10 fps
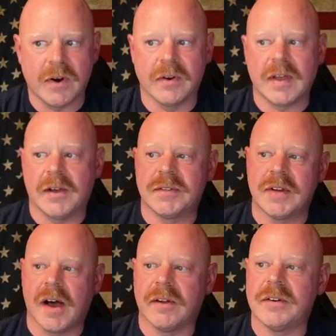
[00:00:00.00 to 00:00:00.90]

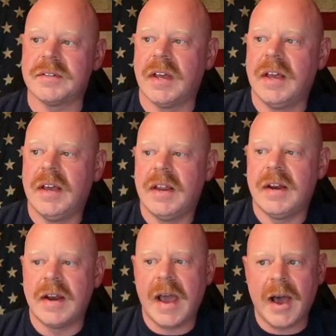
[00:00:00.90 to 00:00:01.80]
$300,000.
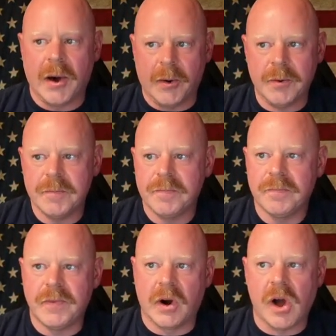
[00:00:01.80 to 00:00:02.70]
Now
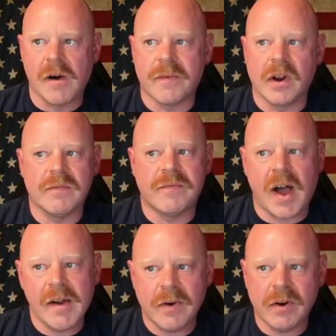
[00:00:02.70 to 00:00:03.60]
they're offering
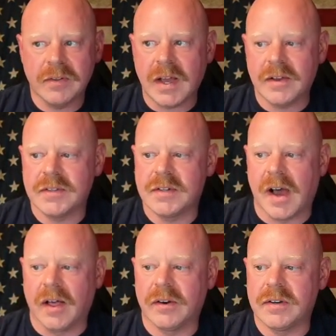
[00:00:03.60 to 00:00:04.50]

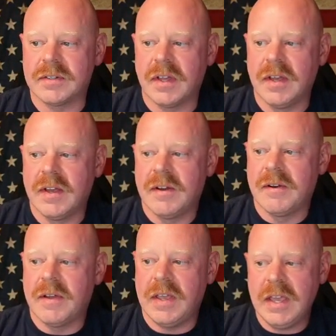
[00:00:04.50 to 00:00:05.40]
$500,000
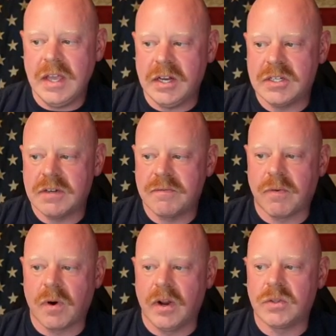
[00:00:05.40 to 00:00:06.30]
each
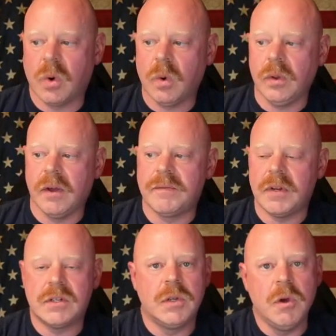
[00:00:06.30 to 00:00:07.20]
for a total of
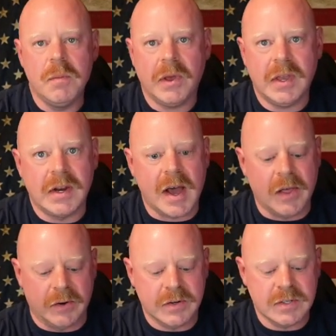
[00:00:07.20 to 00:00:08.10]
$2 million
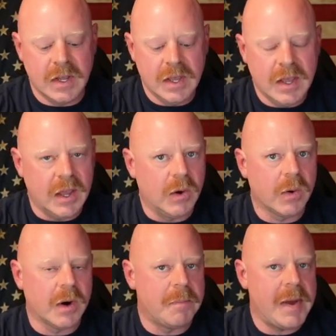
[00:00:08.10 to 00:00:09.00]
in
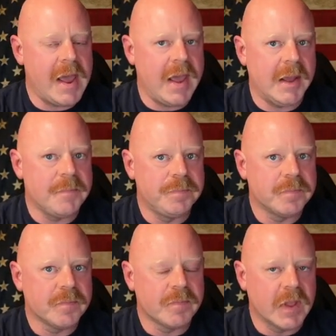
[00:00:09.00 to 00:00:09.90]
order to pay
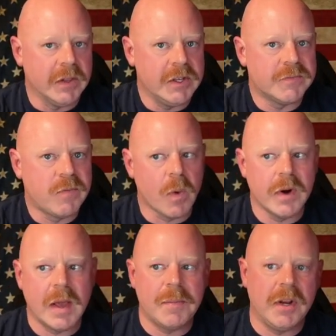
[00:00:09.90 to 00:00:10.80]
at least
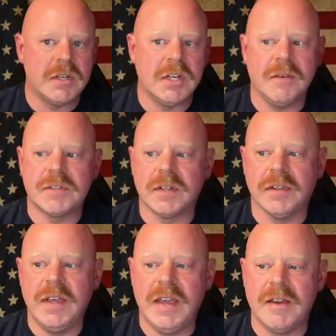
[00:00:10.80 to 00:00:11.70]
4 deputy chiefs to
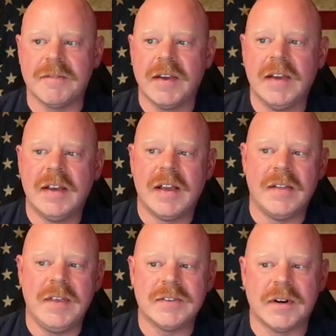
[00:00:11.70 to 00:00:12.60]
leave.
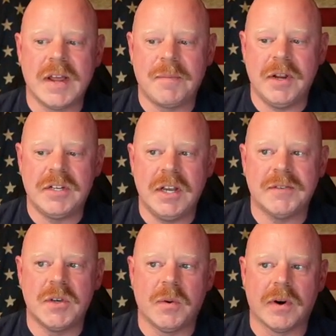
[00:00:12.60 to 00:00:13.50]
And these are deputy
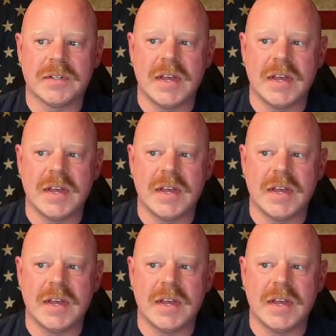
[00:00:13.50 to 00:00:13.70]
chiefs who